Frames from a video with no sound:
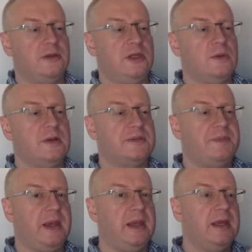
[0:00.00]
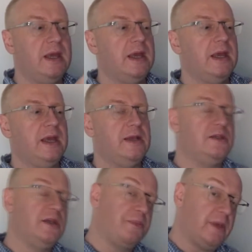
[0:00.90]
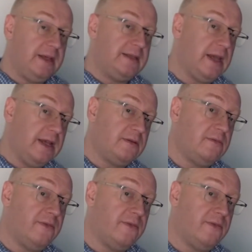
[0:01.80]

the USB into your PlayStation